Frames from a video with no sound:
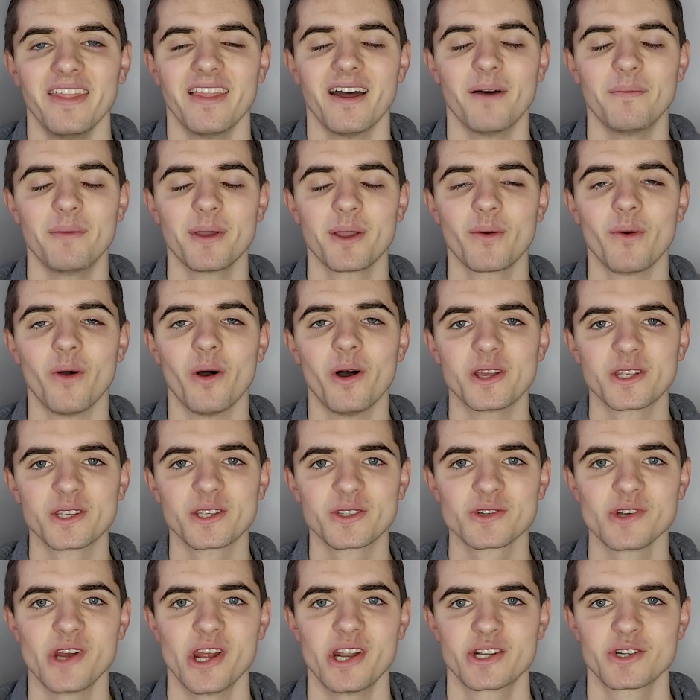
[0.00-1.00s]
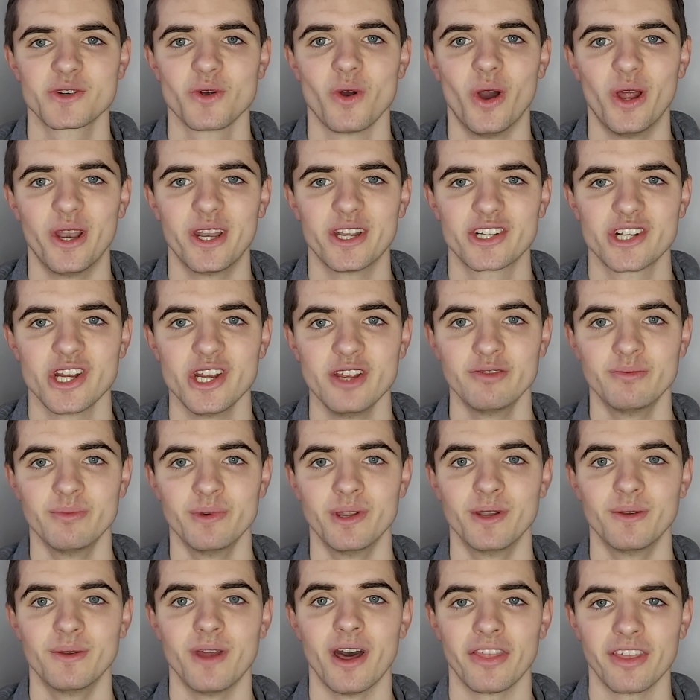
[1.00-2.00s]
That would be quite a stretch, quite an
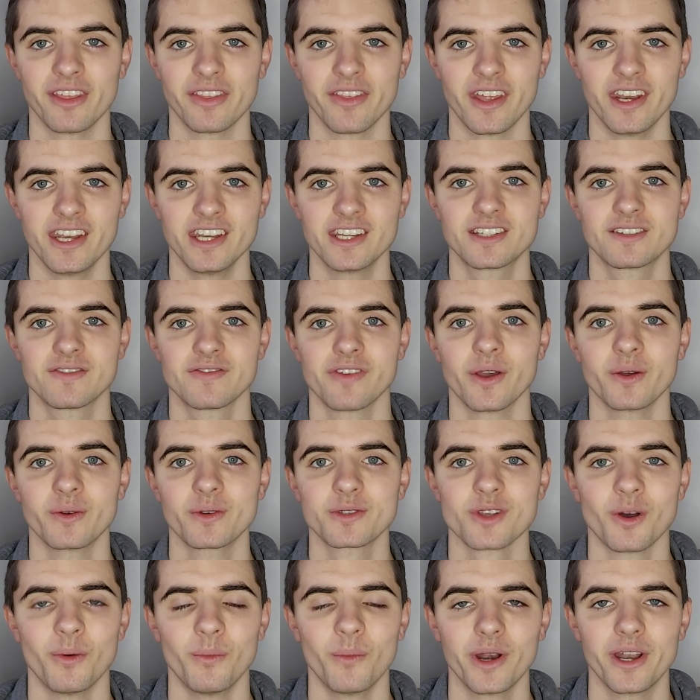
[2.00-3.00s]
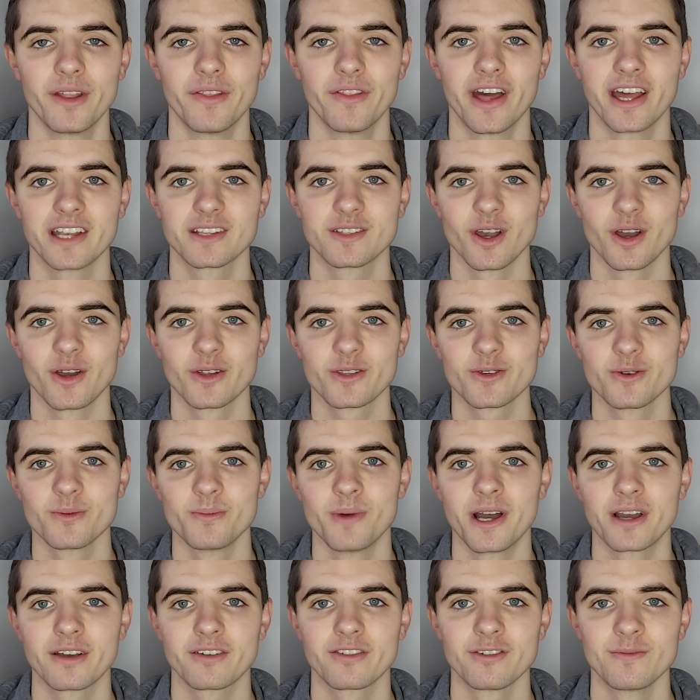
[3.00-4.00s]
achievement. I think they need to focus on winning that title
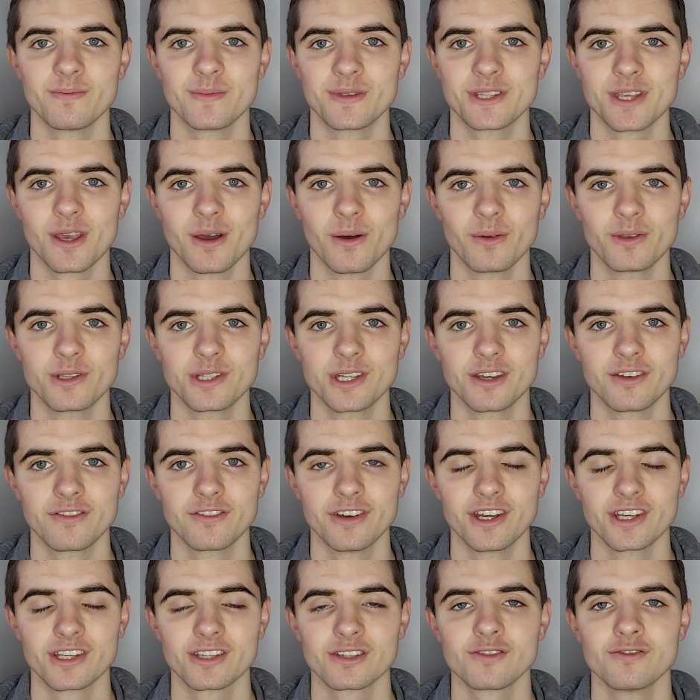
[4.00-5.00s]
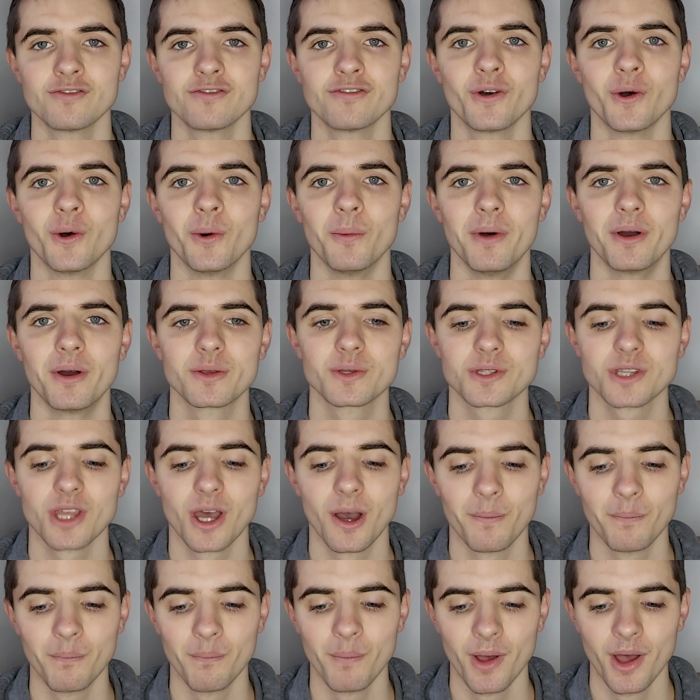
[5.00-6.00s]
back from Celtic first and foremost.
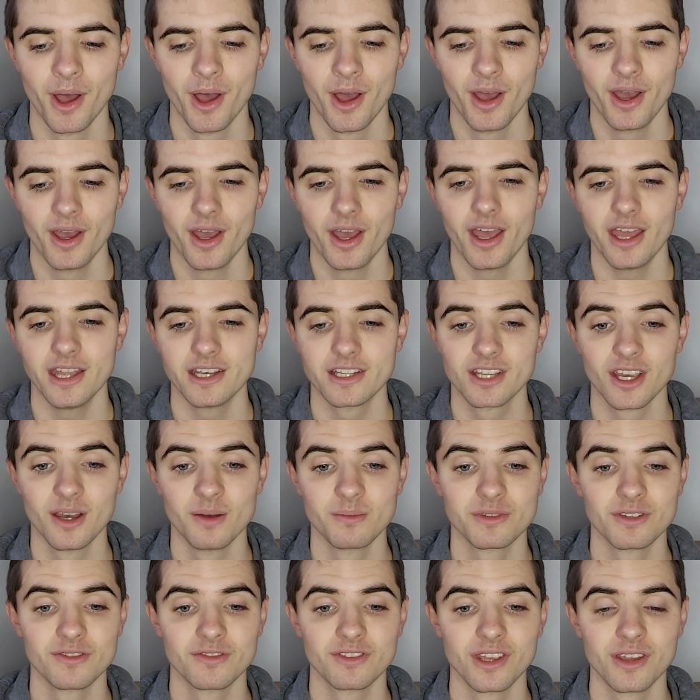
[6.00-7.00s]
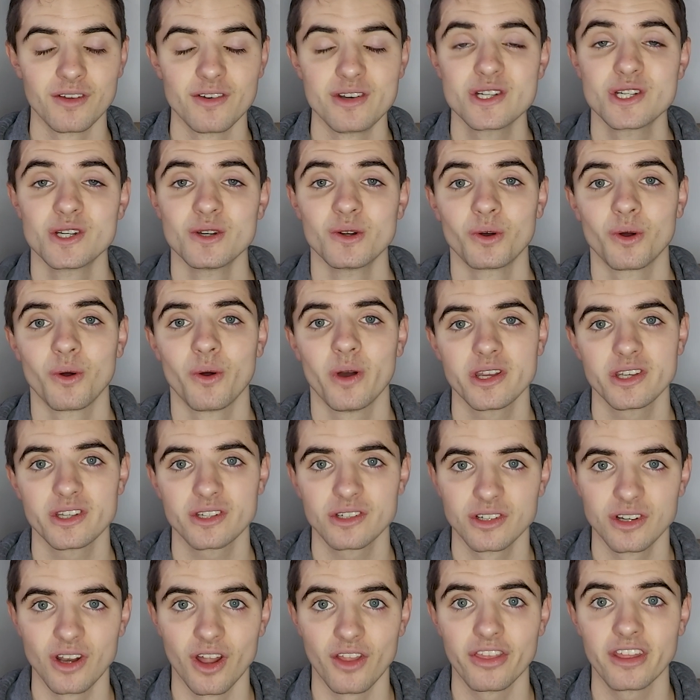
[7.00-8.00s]
In terms of the original
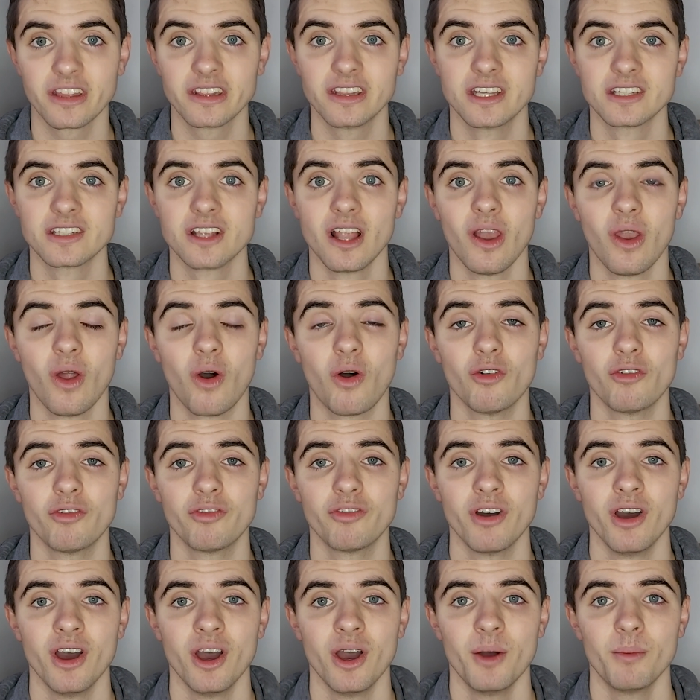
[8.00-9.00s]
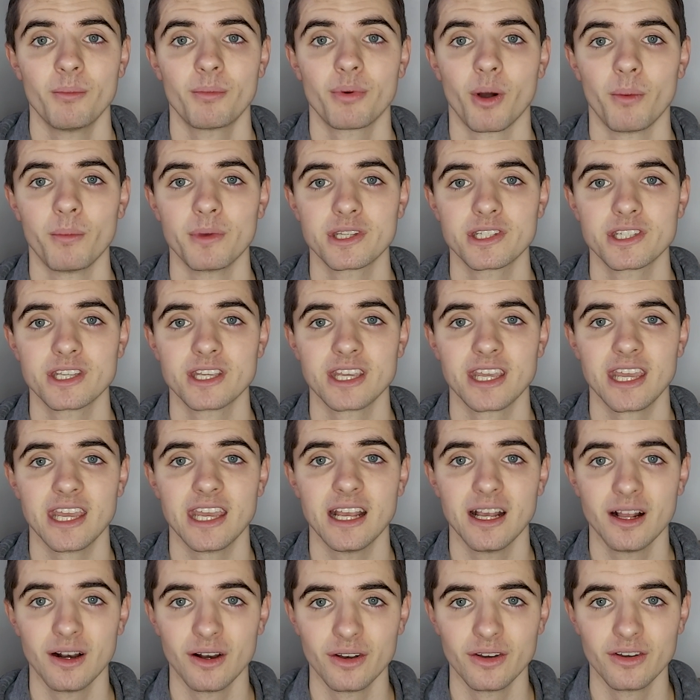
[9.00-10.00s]
question, I think there's a lot of promising
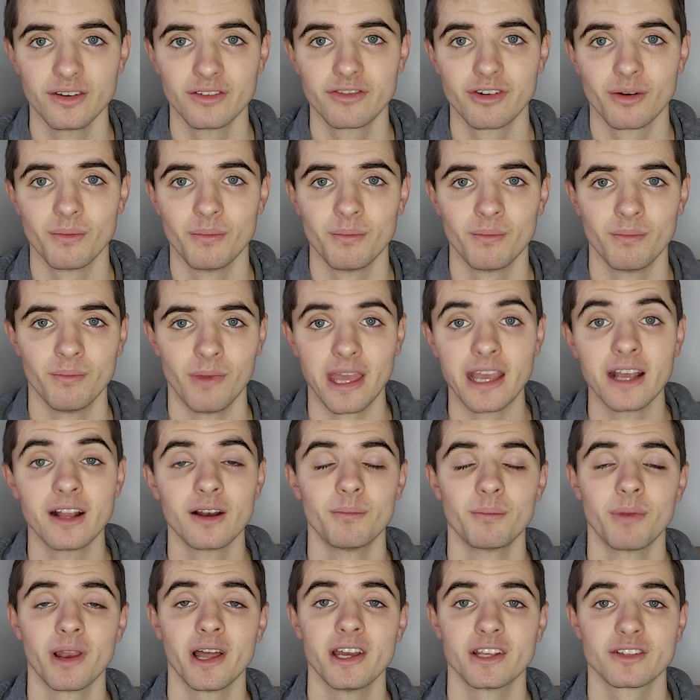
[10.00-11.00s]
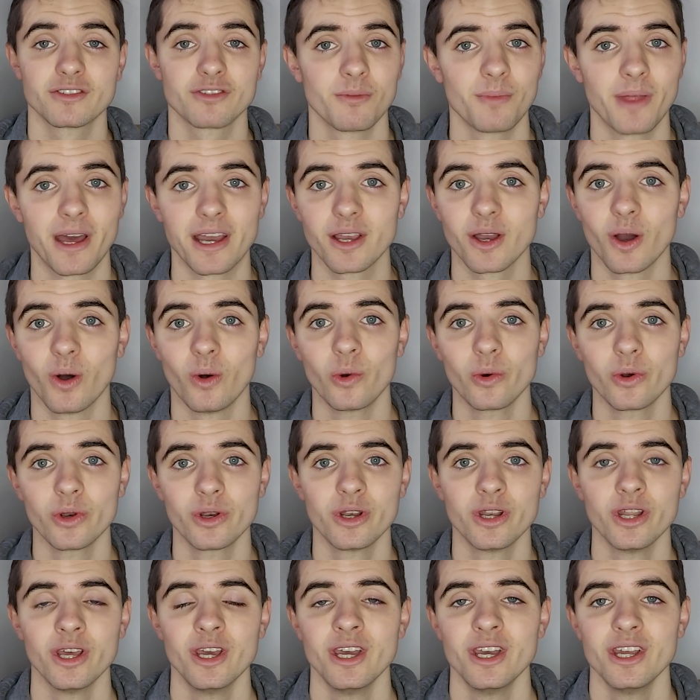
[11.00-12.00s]
England players from that
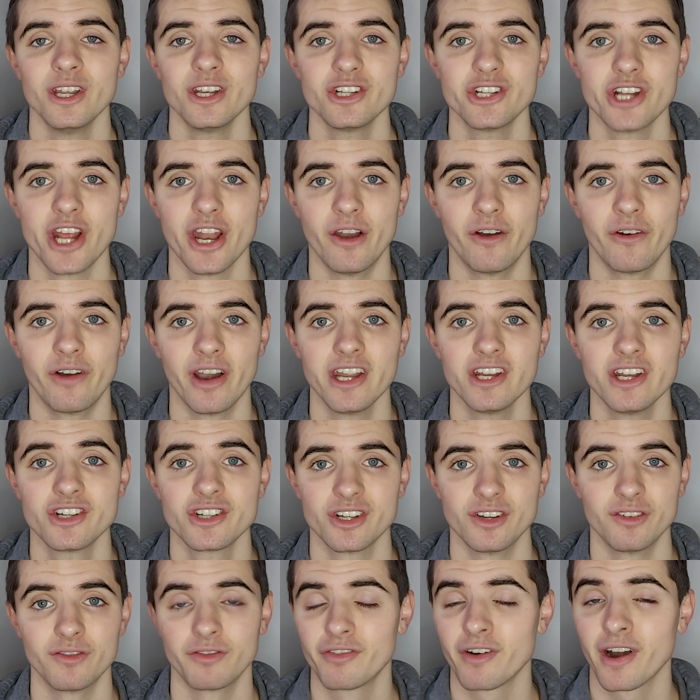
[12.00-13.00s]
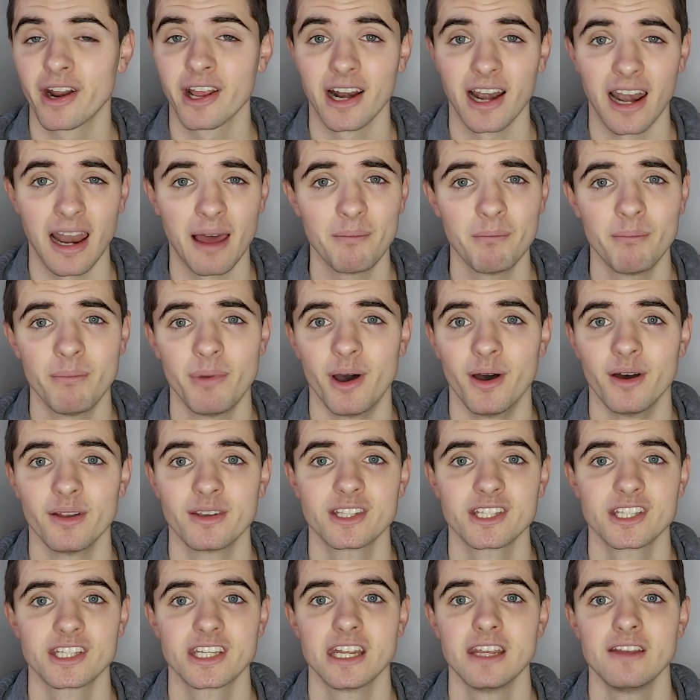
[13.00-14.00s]
golden generation. Frank
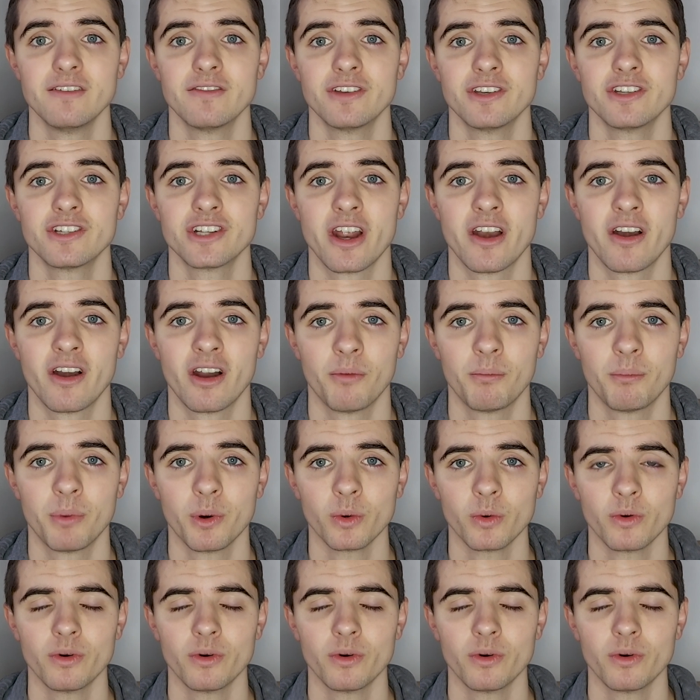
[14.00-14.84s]
Lampard, Steven Gerrard,